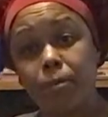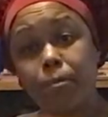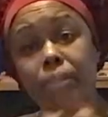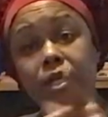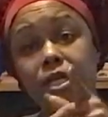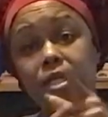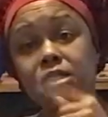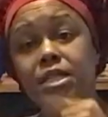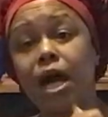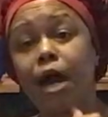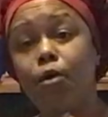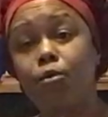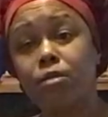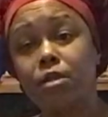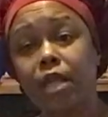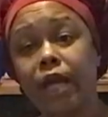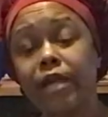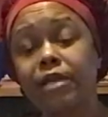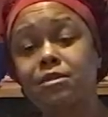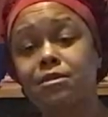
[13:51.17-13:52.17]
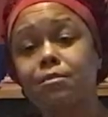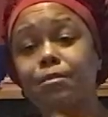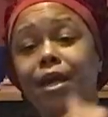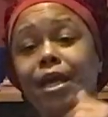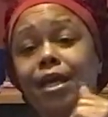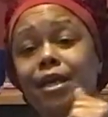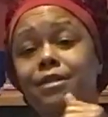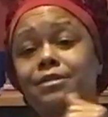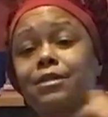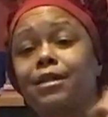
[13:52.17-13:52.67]
Because I would like some
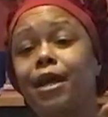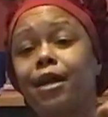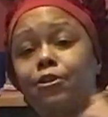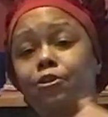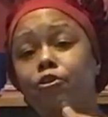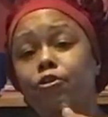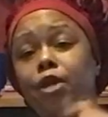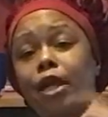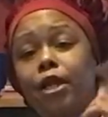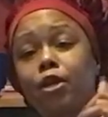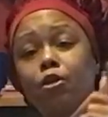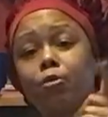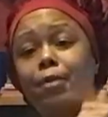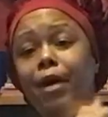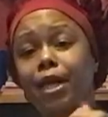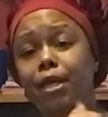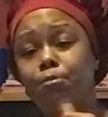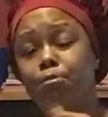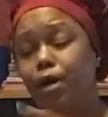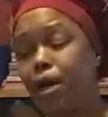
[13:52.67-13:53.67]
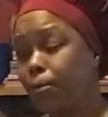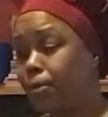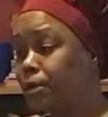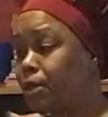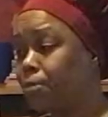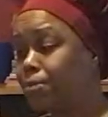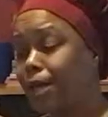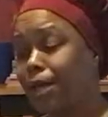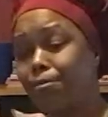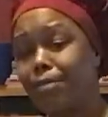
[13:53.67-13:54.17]
eggs so that I know there ain't nobody pumping
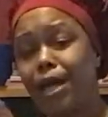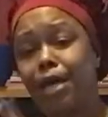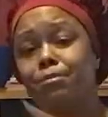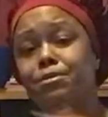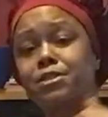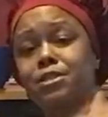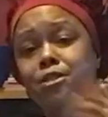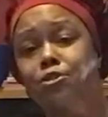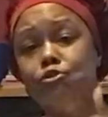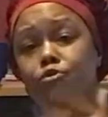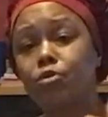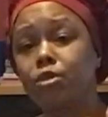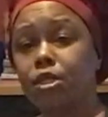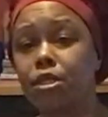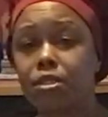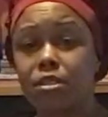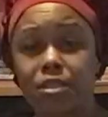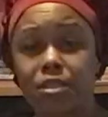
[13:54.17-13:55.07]
up their babies and doing other